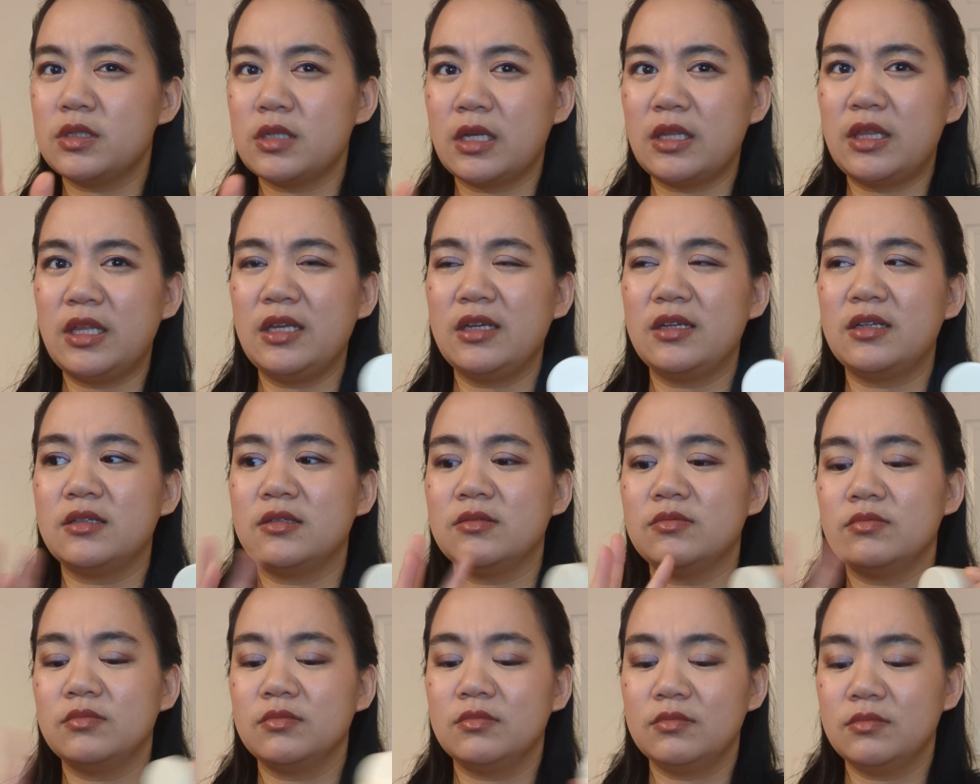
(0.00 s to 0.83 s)
think
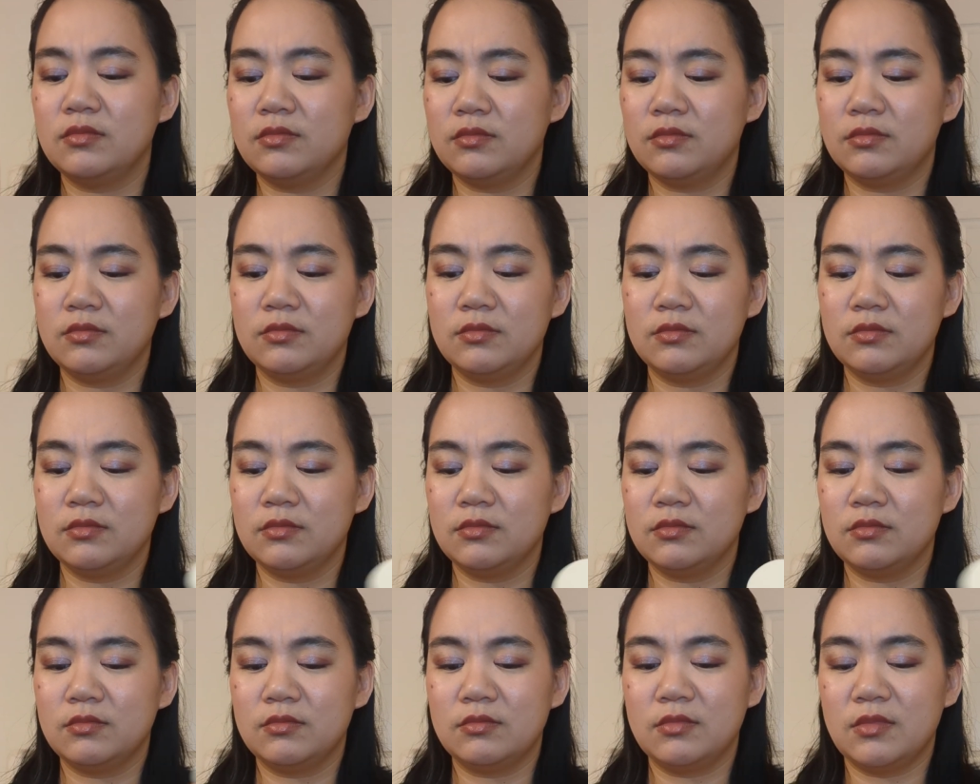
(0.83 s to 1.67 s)

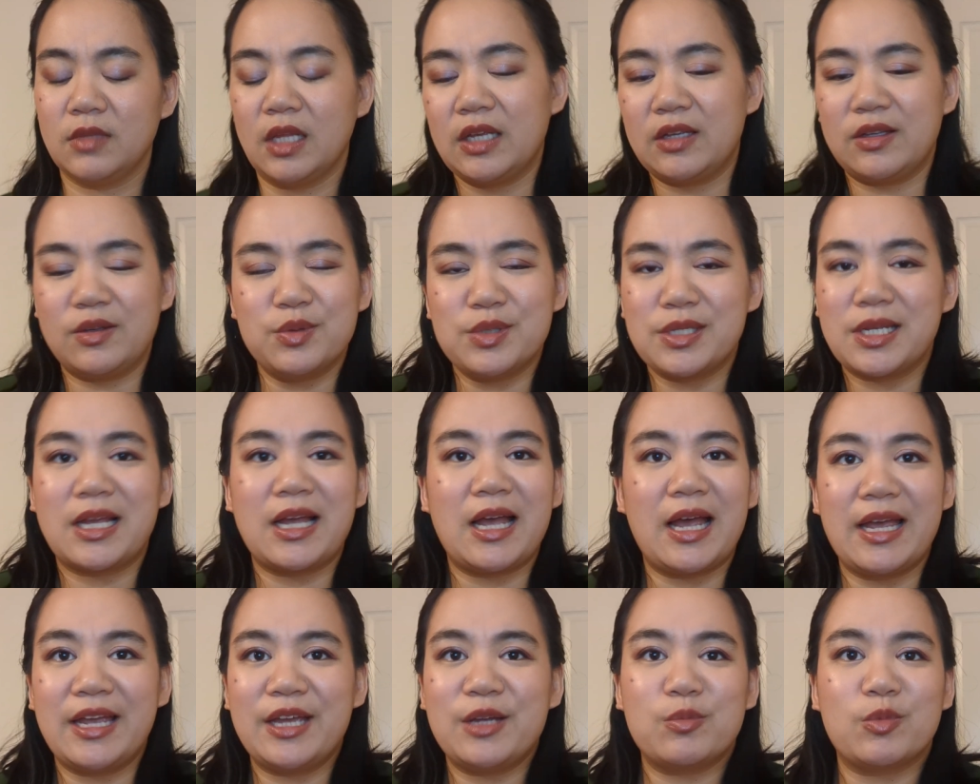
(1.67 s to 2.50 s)
like it was like a
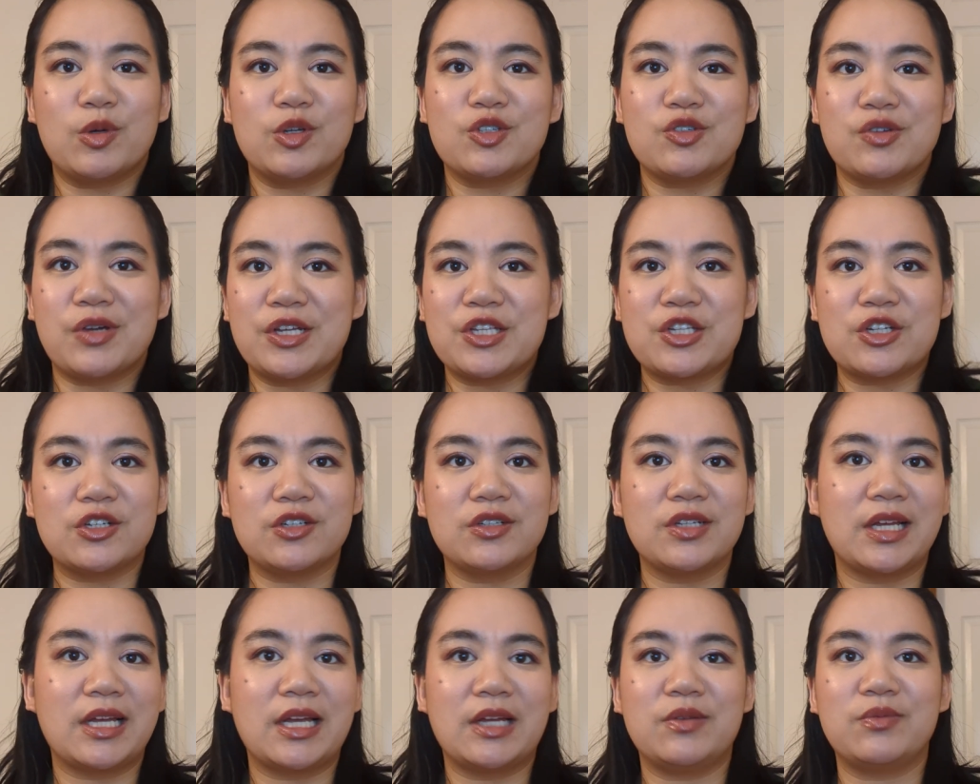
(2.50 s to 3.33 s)
high-end
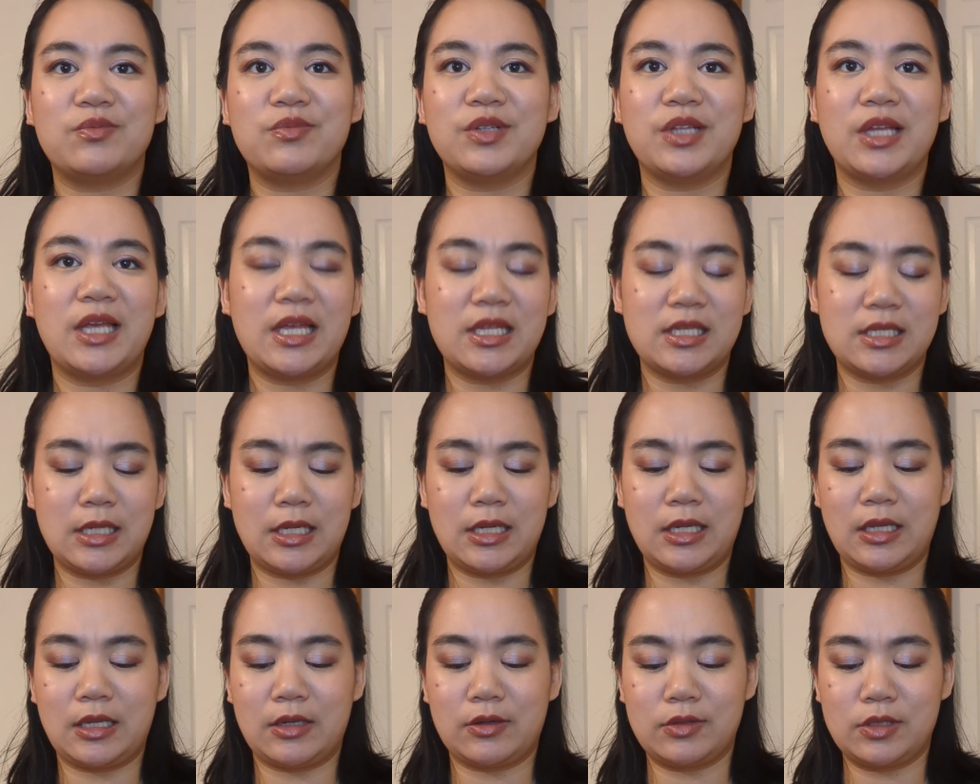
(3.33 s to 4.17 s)
moisturizer. Like I really can't say
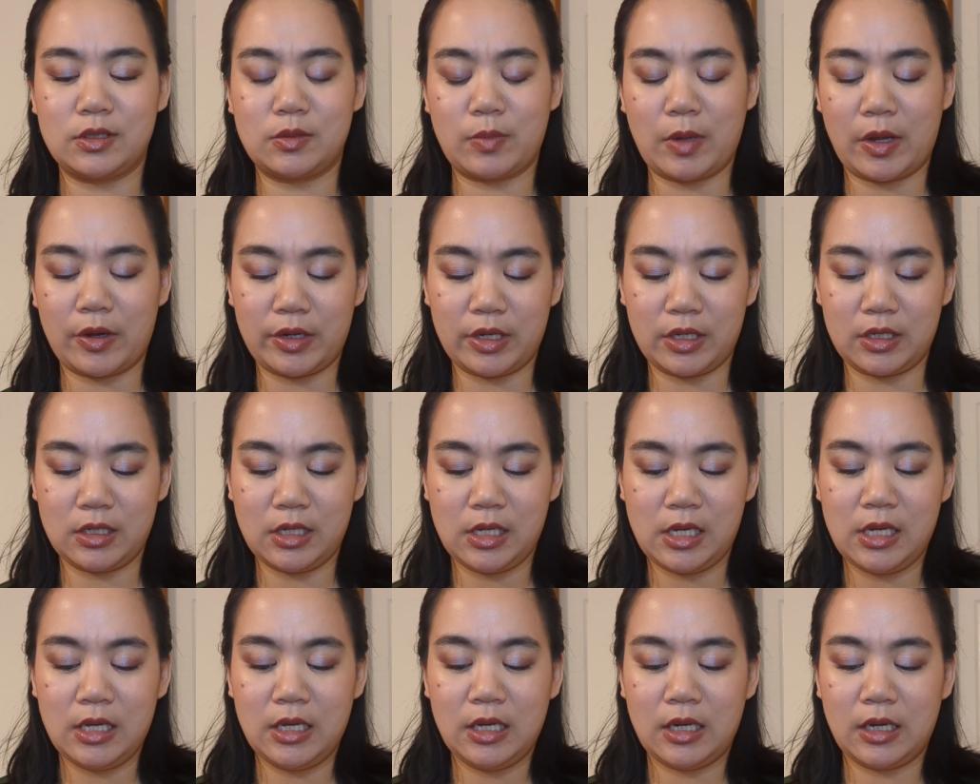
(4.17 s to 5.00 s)
anything else about it.
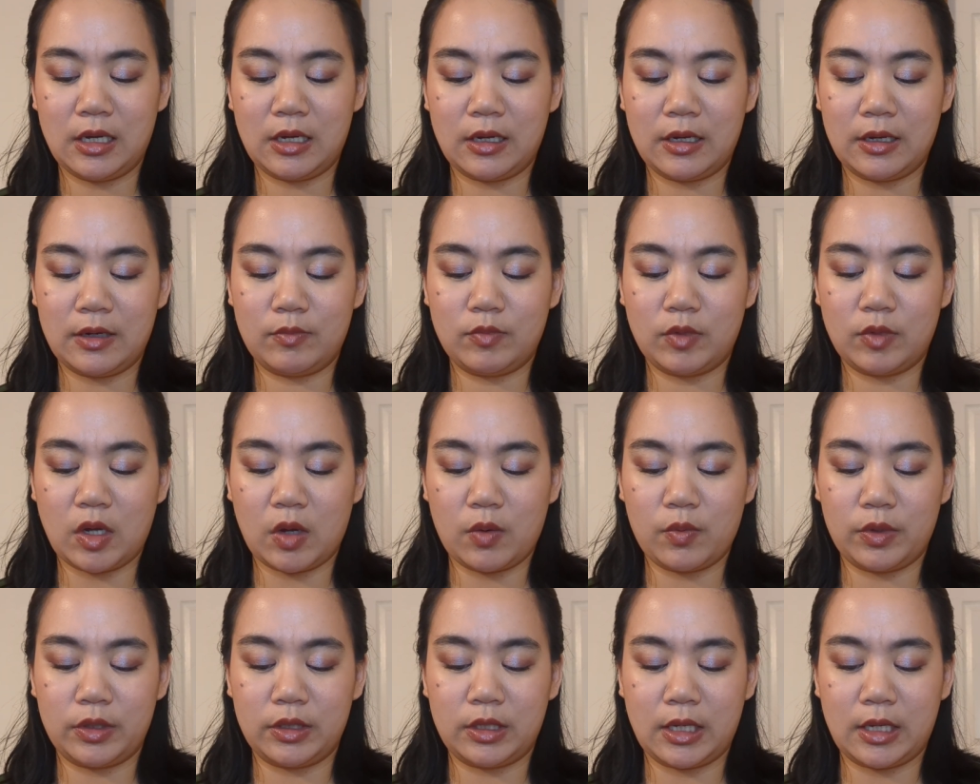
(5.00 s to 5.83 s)
Not
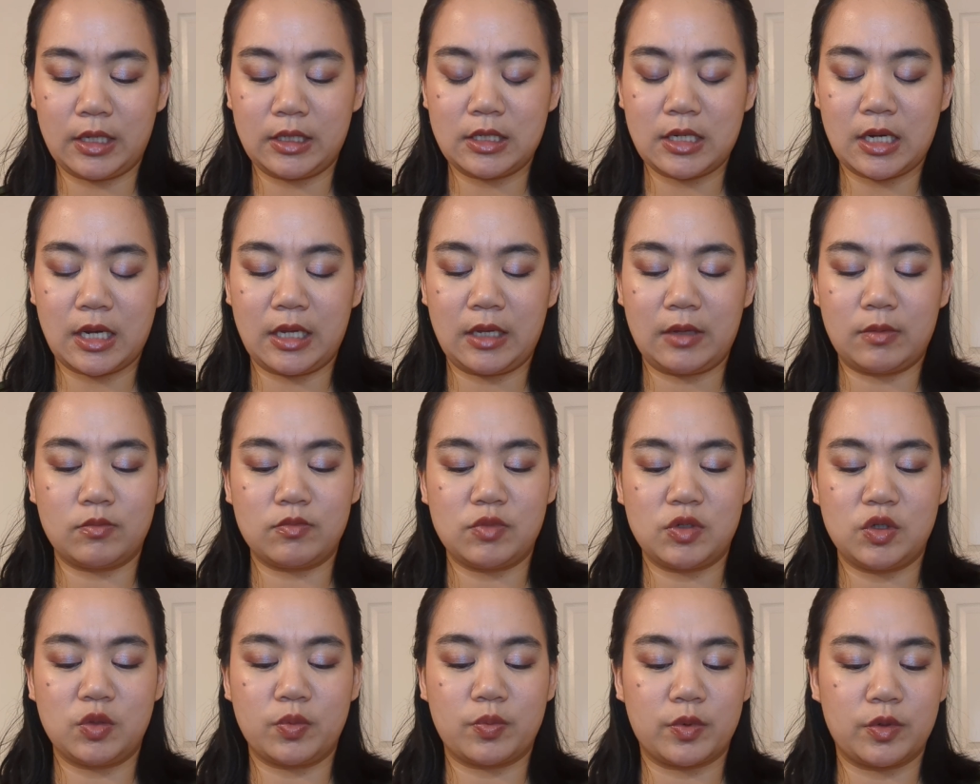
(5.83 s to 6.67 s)
one that I am
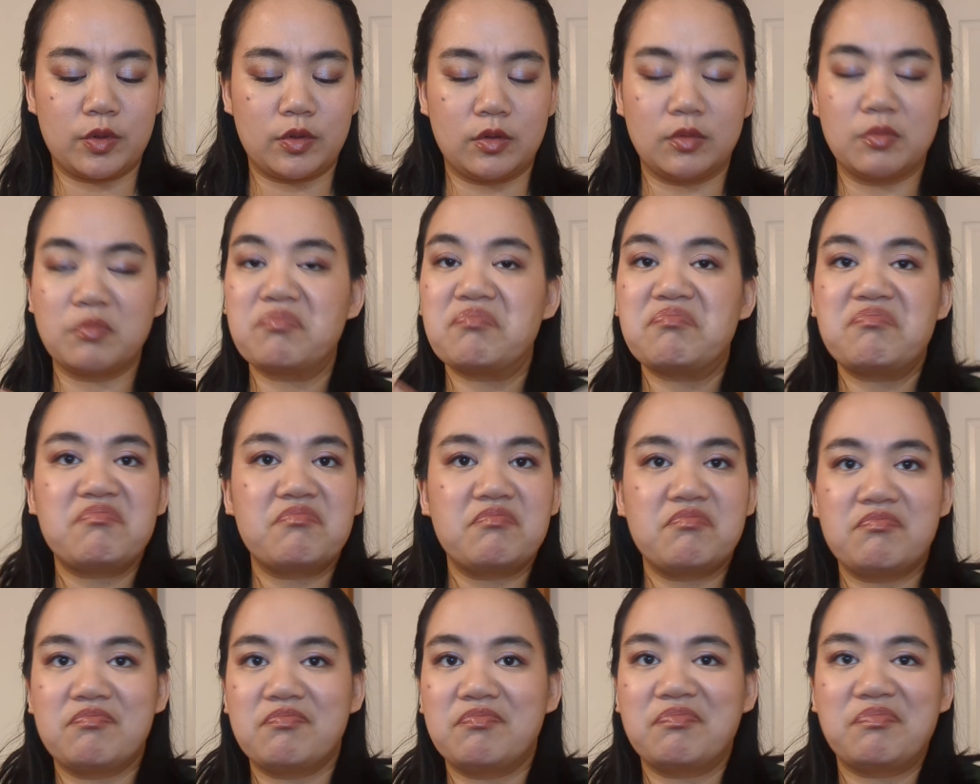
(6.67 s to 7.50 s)
super
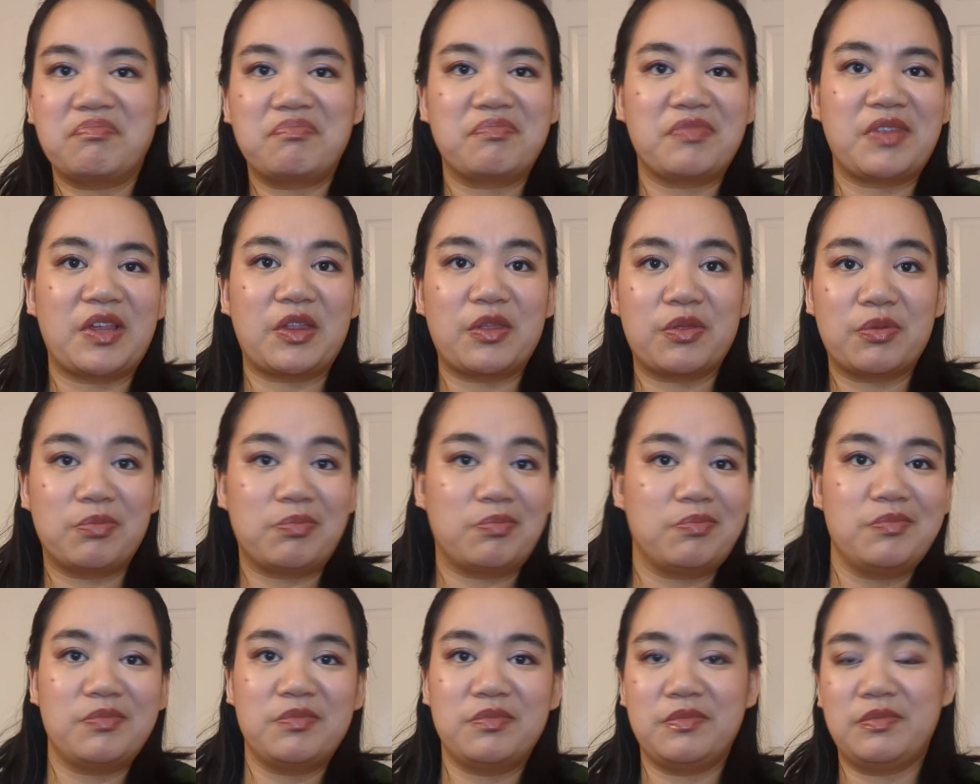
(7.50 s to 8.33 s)
like
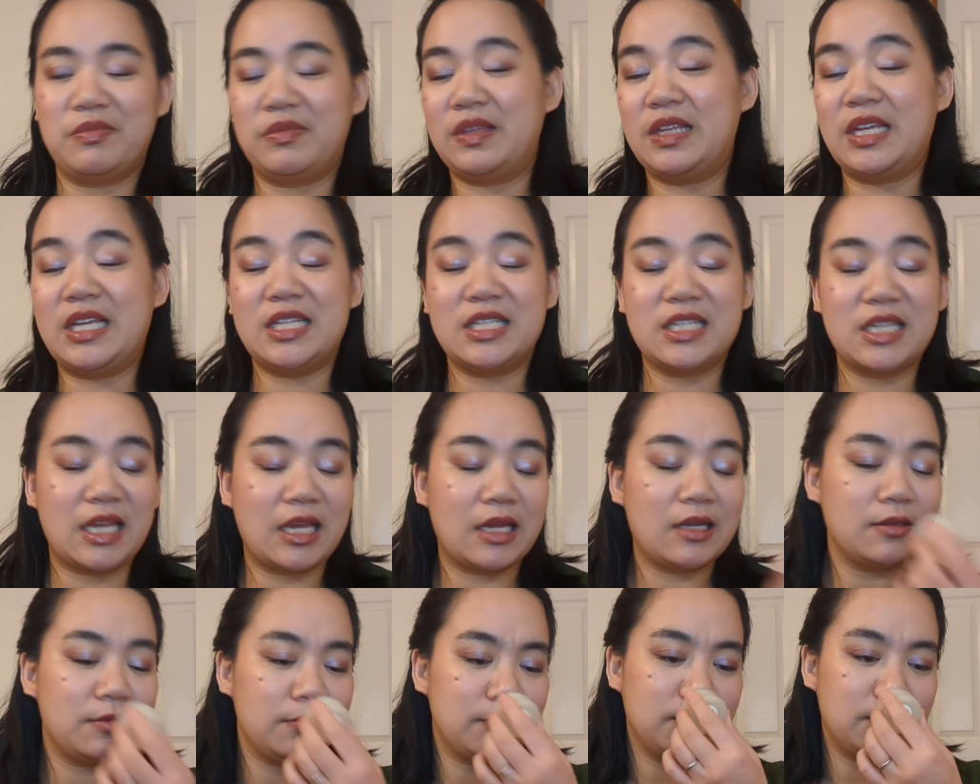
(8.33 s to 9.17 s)
need to
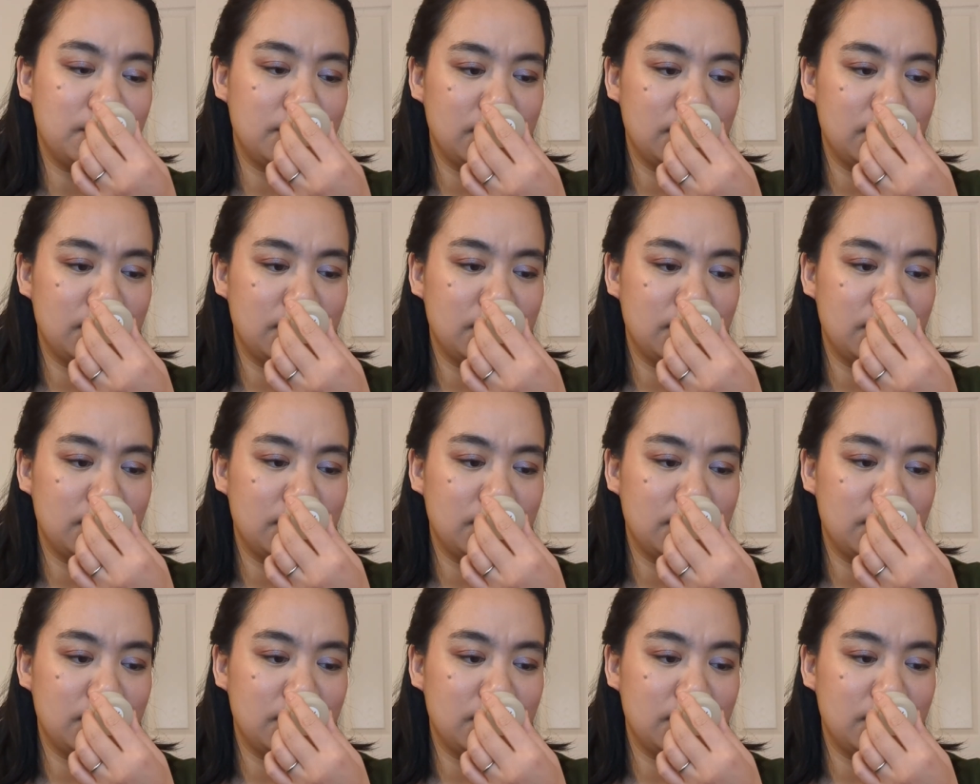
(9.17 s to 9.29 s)
get.